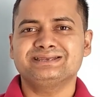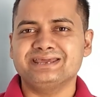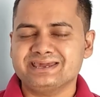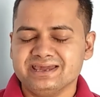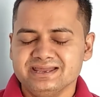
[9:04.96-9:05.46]

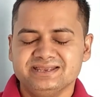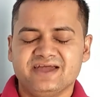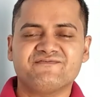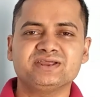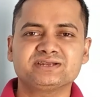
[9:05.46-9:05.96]
take
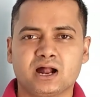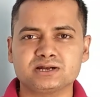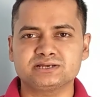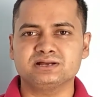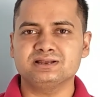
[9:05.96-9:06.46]
indefinite
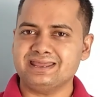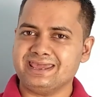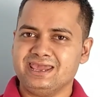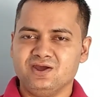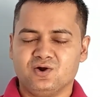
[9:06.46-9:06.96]
article
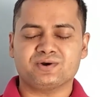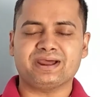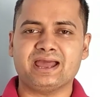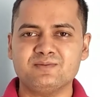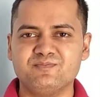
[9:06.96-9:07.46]
a or
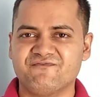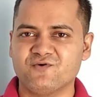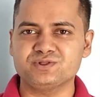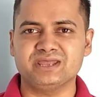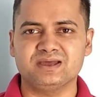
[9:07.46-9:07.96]
an
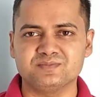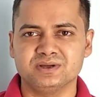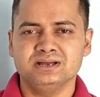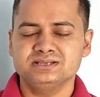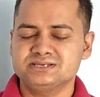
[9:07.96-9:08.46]
before them,
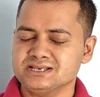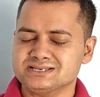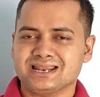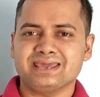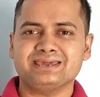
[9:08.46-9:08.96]

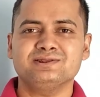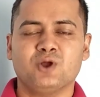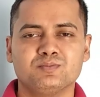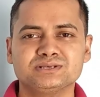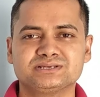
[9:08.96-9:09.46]
just like in
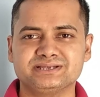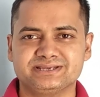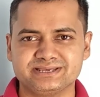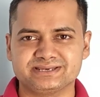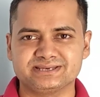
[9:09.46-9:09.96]
normal
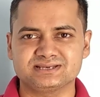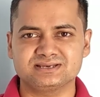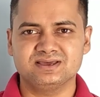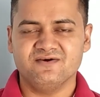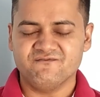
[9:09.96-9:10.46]
sentences.
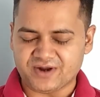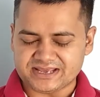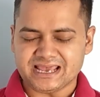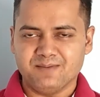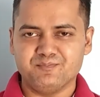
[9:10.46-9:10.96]
For
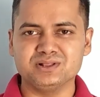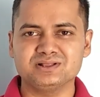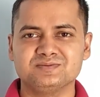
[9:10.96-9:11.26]
example,